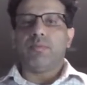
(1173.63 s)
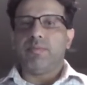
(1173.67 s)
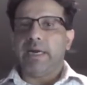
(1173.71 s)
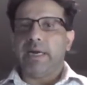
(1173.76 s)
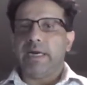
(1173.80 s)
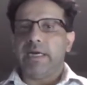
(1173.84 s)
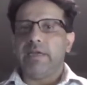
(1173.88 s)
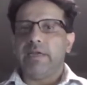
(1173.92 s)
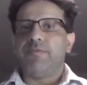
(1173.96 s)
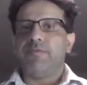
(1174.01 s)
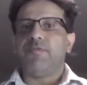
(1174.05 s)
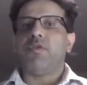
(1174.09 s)

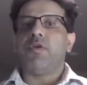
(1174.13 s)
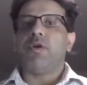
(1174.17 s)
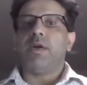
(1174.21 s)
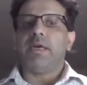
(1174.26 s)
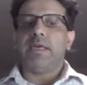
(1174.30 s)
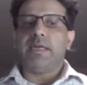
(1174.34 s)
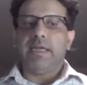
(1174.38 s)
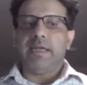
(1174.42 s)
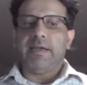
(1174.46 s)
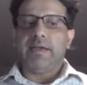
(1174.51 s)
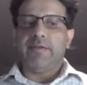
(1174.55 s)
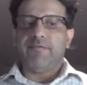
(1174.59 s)
by default,
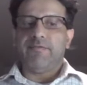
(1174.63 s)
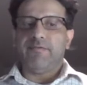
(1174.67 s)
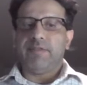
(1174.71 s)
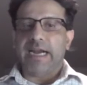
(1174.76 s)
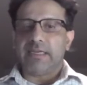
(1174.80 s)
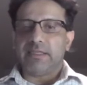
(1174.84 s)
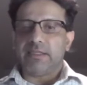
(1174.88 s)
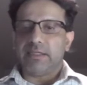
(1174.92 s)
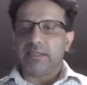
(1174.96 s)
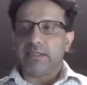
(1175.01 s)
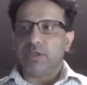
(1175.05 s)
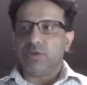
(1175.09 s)
if
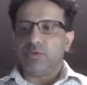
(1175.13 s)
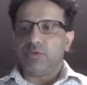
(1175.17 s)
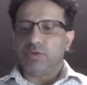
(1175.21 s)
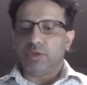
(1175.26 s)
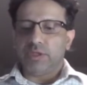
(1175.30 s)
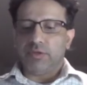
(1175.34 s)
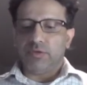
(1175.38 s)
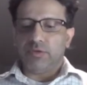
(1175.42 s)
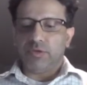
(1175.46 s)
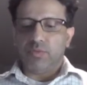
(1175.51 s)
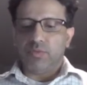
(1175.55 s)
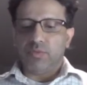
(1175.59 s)
that is the
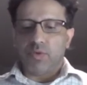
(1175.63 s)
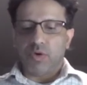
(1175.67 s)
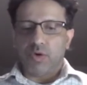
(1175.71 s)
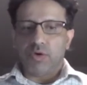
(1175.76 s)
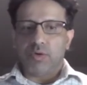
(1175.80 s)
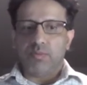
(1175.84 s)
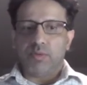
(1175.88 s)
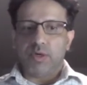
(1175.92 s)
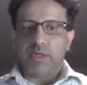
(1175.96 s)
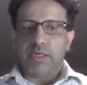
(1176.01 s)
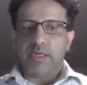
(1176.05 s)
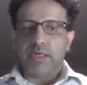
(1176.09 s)
situation, you want to
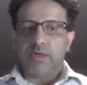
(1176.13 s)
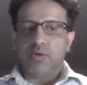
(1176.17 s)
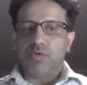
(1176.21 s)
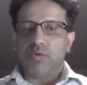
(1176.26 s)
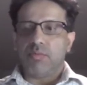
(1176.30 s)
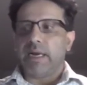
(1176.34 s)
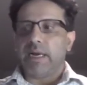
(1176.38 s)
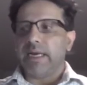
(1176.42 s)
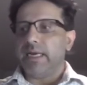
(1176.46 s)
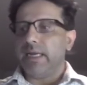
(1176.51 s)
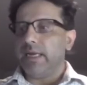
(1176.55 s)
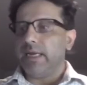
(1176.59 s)
put a no
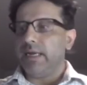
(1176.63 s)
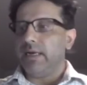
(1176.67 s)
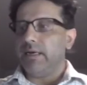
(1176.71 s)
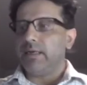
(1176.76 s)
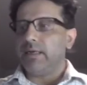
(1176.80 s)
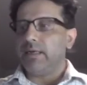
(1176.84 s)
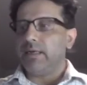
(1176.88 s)
bind hint.